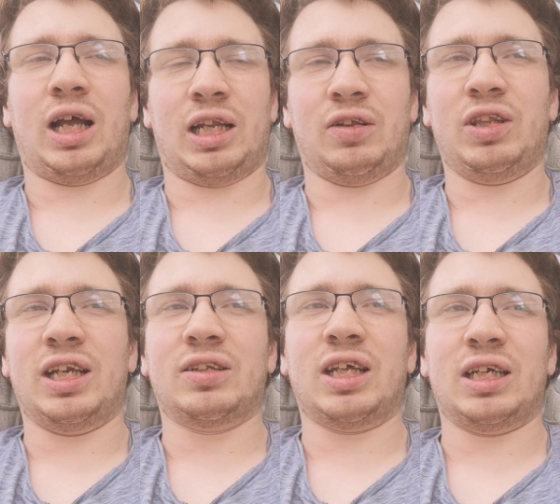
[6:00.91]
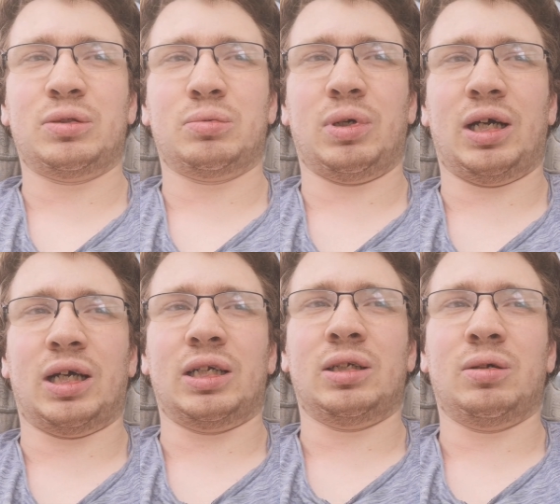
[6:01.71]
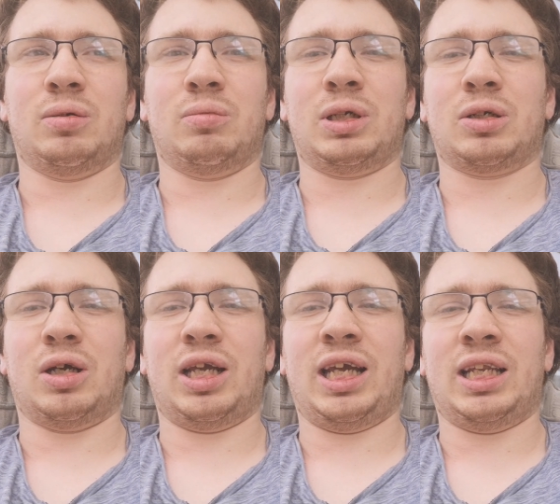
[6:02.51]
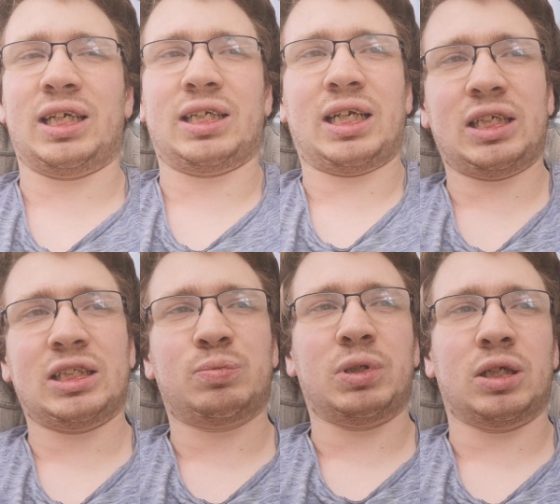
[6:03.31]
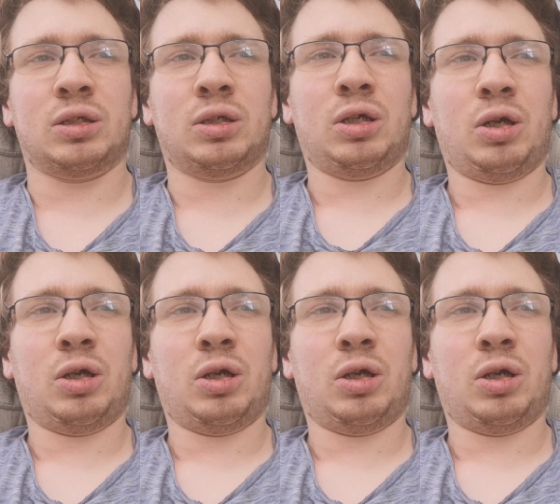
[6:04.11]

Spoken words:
And I think that's why we got Illich Nightspear,